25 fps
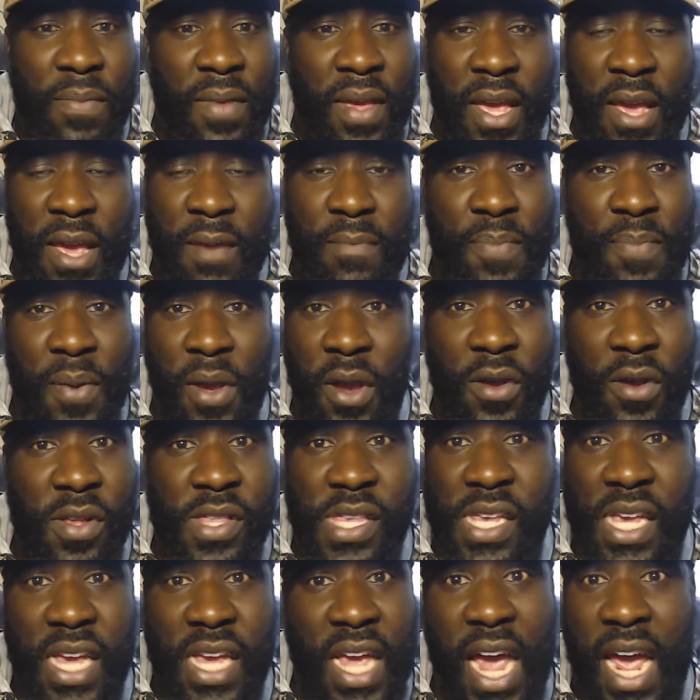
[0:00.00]

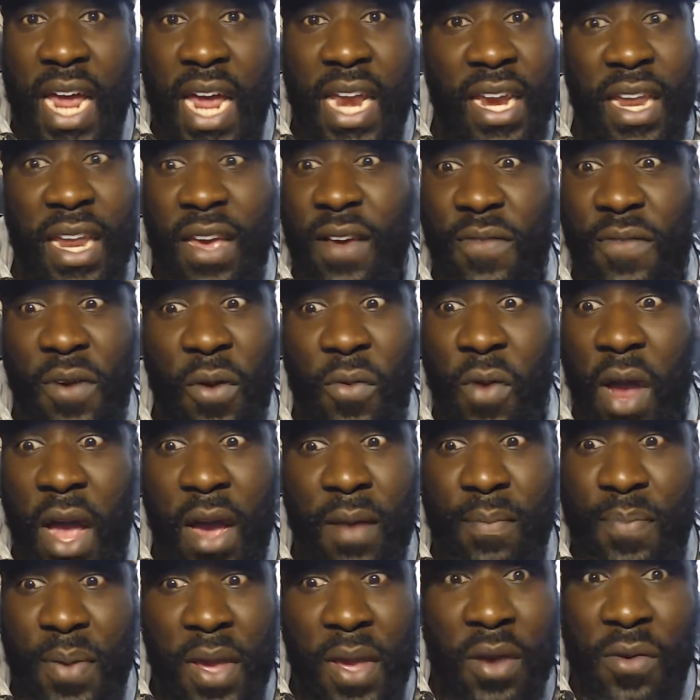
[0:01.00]
Impurity can't live
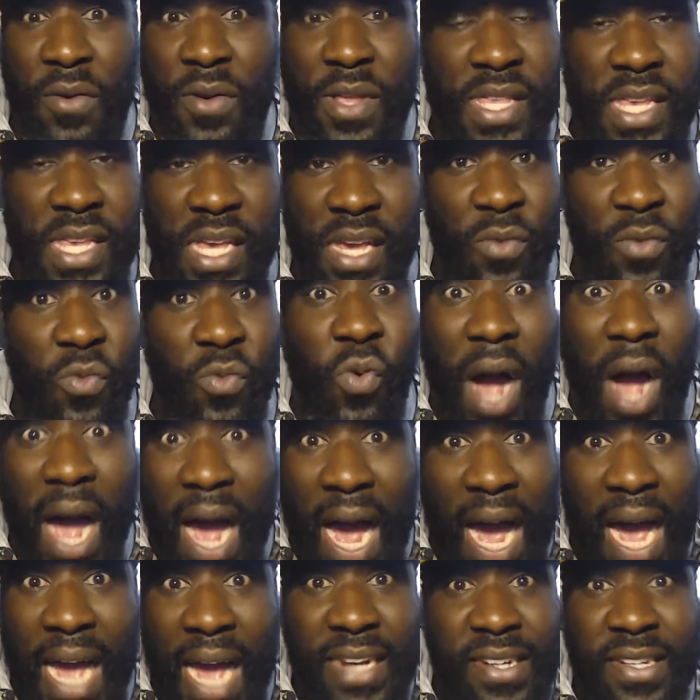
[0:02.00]
around purity.
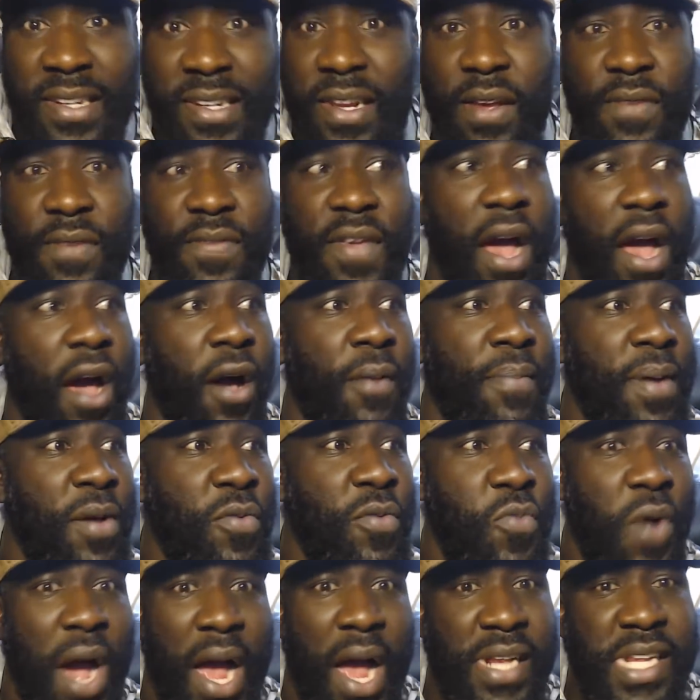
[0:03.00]
Watch. If y'all
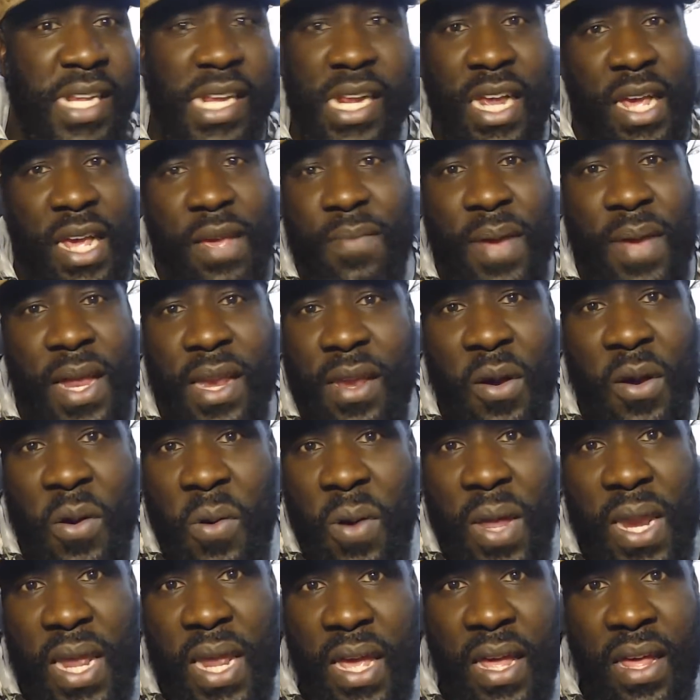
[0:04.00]
been watching, he been
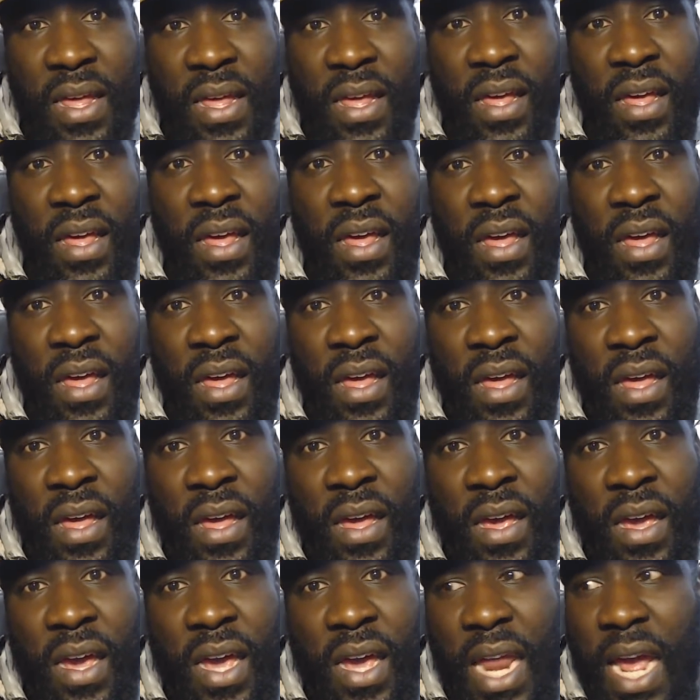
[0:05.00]
doing it.
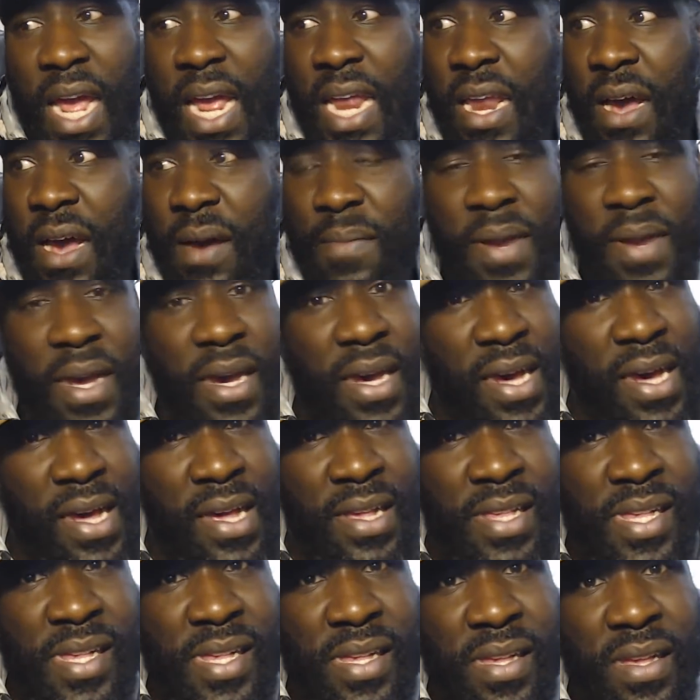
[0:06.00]
It ain't up to
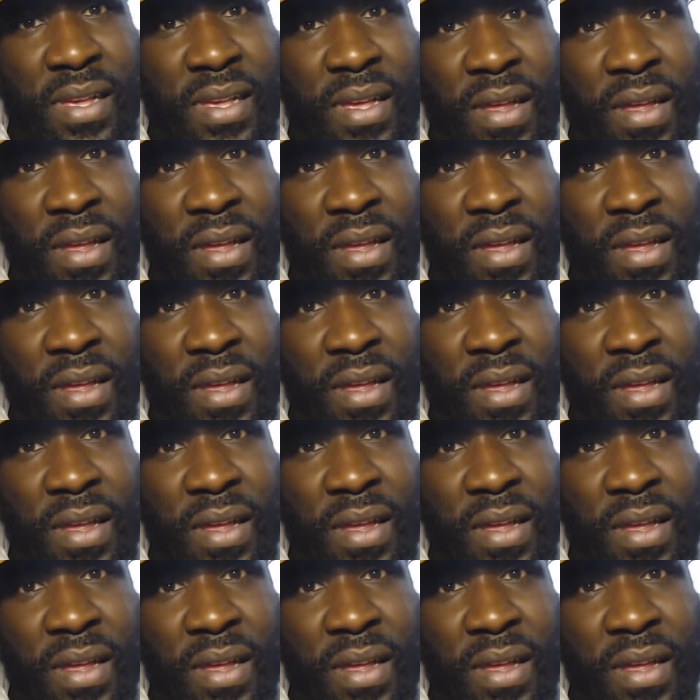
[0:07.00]
us.